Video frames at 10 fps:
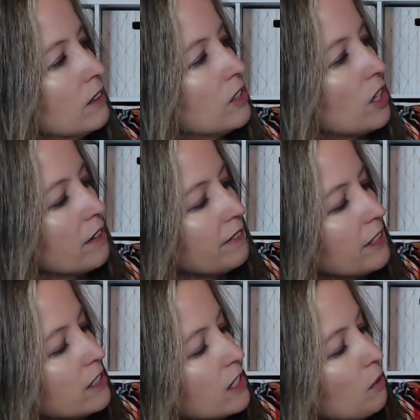So the
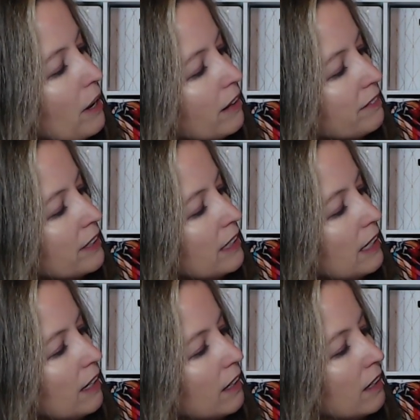first Noel for
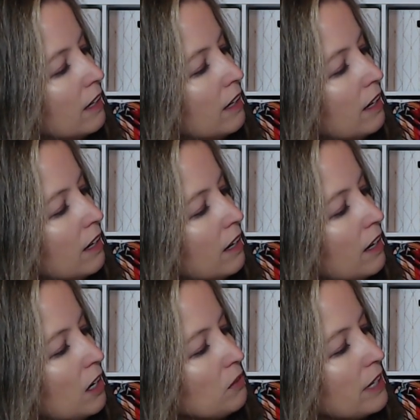N,
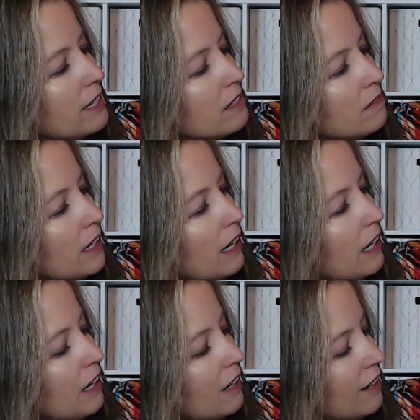O Night
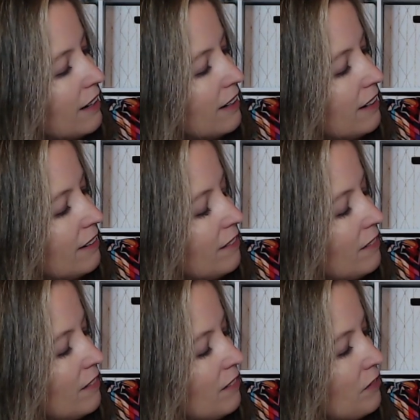Divine
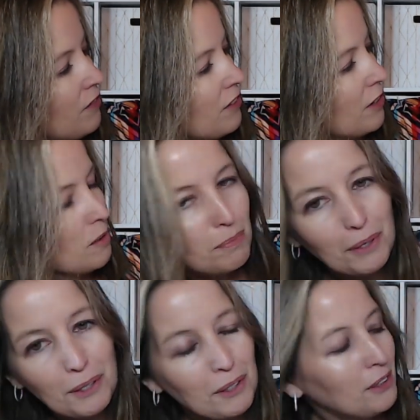from
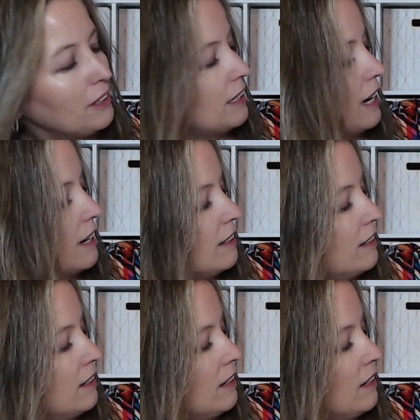O Holy Night,
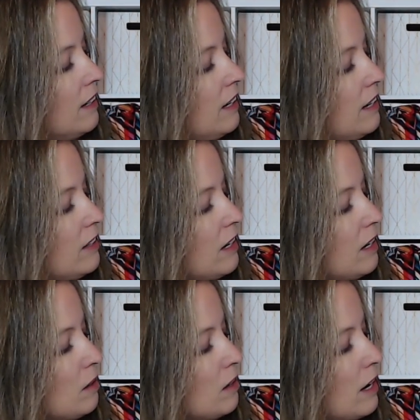and
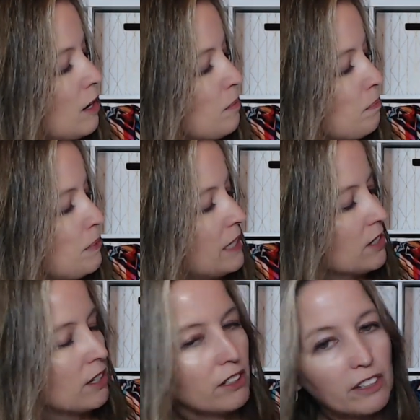then Peace
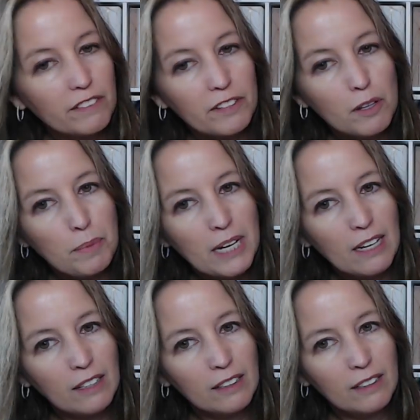on Earth for the P.